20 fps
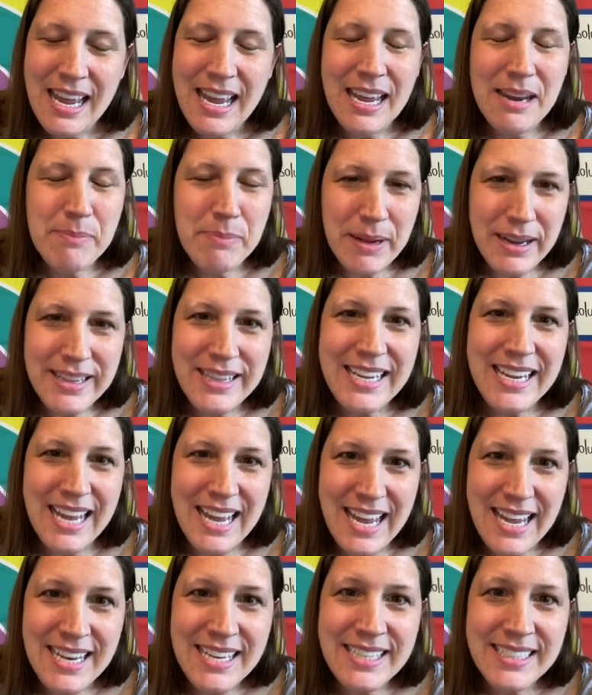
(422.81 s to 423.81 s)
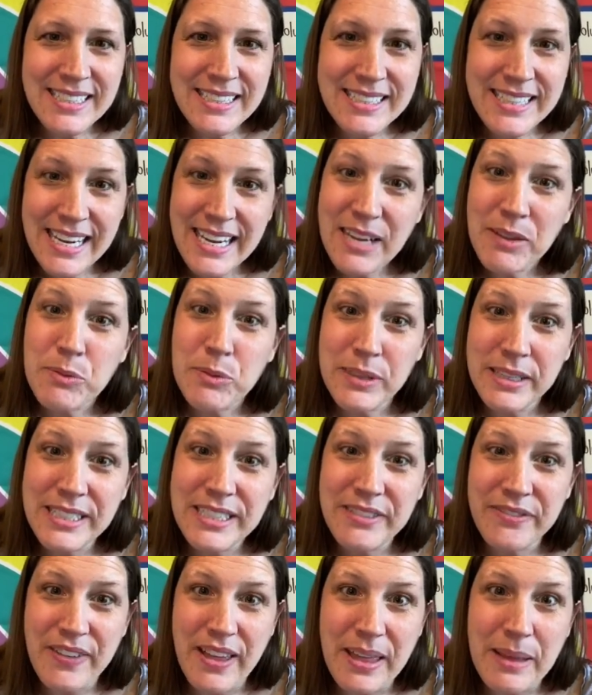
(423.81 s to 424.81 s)
And by the end, they had really
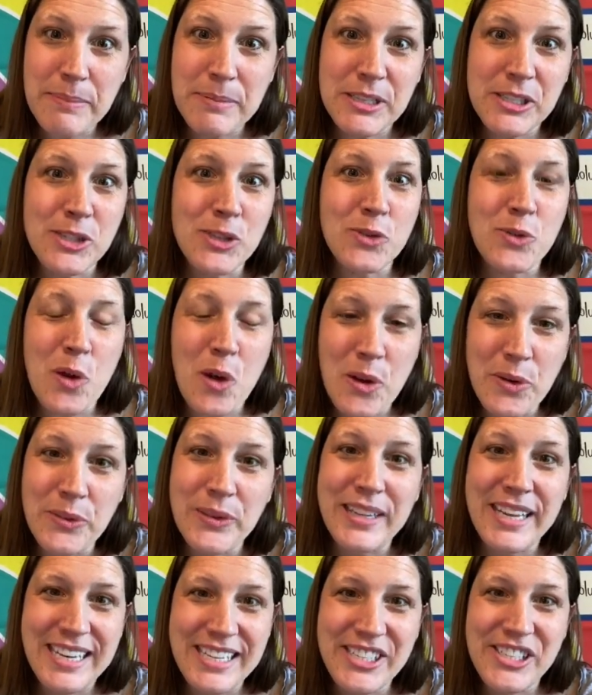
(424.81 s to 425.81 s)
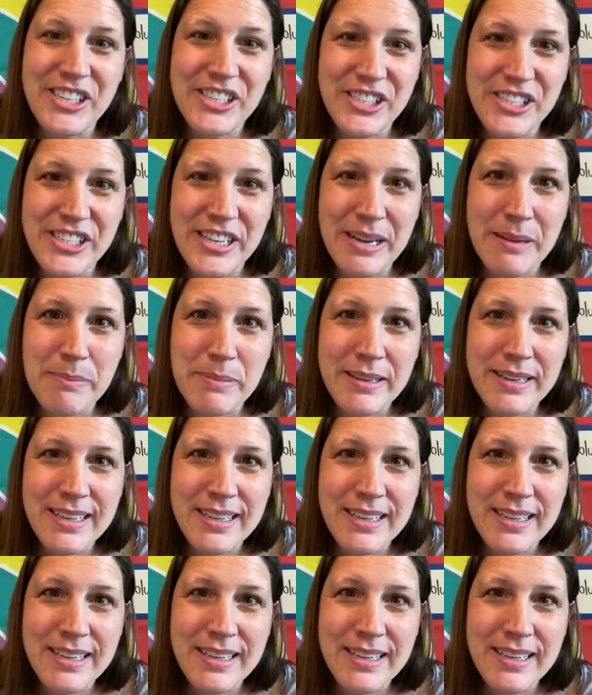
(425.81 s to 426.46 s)
developed a strong relationship.